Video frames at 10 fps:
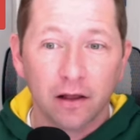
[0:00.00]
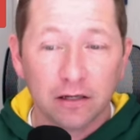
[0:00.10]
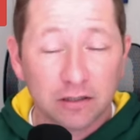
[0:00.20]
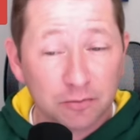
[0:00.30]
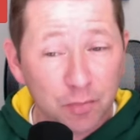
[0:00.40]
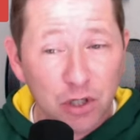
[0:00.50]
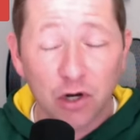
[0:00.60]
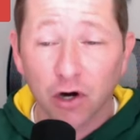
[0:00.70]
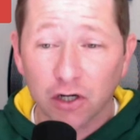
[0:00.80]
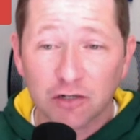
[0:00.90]
It's
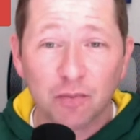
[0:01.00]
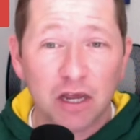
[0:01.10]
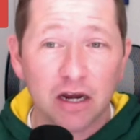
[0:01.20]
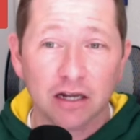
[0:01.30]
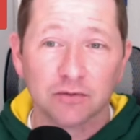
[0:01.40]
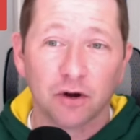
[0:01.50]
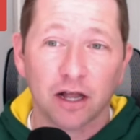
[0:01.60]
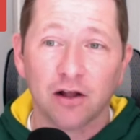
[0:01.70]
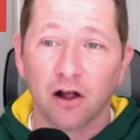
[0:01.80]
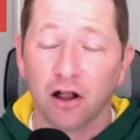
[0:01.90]
pure speed is what I
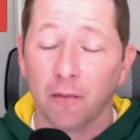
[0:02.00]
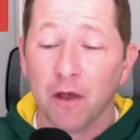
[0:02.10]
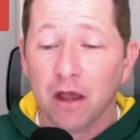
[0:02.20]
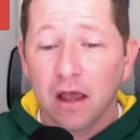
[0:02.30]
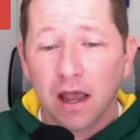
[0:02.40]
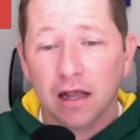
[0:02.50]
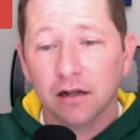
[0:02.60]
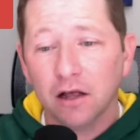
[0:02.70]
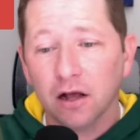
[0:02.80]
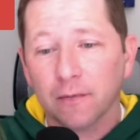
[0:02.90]
call them. And
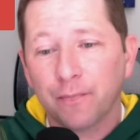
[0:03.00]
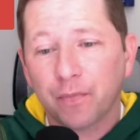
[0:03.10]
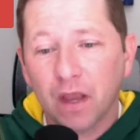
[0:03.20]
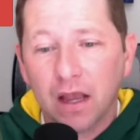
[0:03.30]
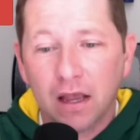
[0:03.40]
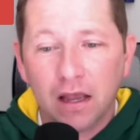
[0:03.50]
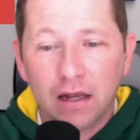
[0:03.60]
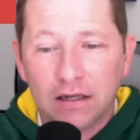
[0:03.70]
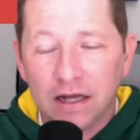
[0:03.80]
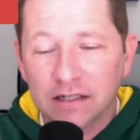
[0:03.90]
look,
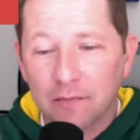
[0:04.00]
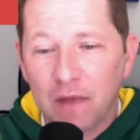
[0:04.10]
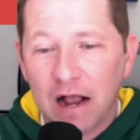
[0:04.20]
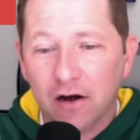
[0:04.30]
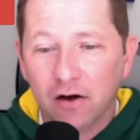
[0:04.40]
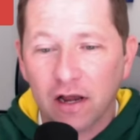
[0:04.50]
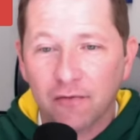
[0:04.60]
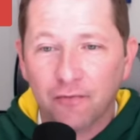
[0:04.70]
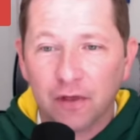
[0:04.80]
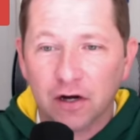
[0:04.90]
it doesn't matter
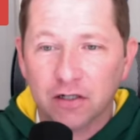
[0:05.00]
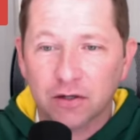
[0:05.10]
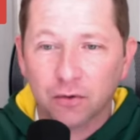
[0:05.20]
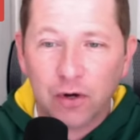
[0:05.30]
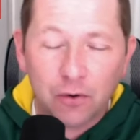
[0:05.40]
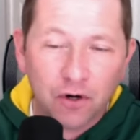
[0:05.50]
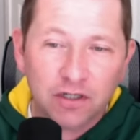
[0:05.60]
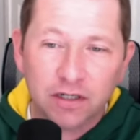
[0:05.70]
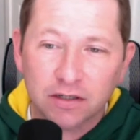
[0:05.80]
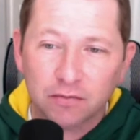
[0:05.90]
if there's three
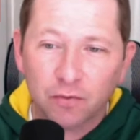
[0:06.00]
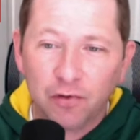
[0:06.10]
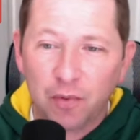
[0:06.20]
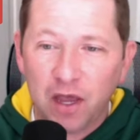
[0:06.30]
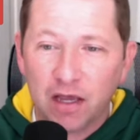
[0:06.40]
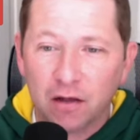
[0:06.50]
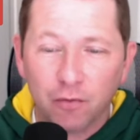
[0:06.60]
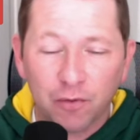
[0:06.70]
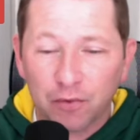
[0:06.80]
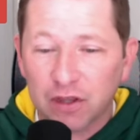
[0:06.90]
horses with a
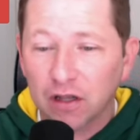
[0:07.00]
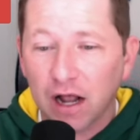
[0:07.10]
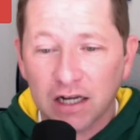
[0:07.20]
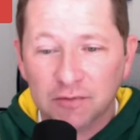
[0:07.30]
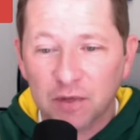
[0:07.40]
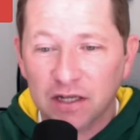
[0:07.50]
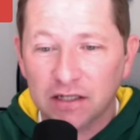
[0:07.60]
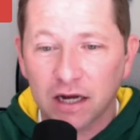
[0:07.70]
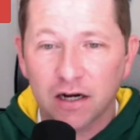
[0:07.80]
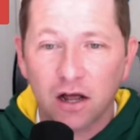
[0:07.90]
lot of speed
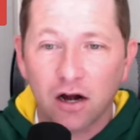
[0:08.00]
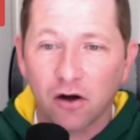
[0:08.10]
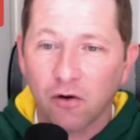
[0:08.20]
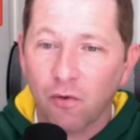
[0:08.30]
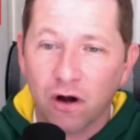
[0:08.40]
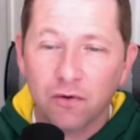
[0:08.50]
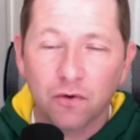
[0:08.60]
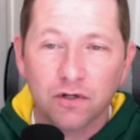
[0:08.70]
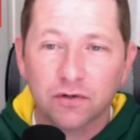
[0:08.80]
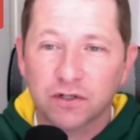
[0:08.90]
signed on, or one
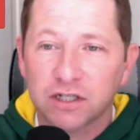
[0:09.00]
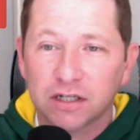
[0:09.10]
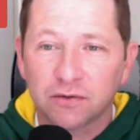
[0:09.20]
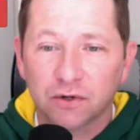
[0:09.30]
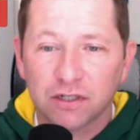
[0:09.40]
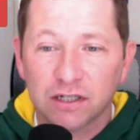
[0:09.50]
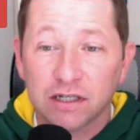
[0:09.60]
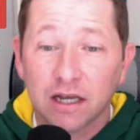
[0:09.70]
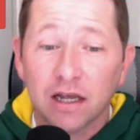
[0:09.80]
horse or six horses.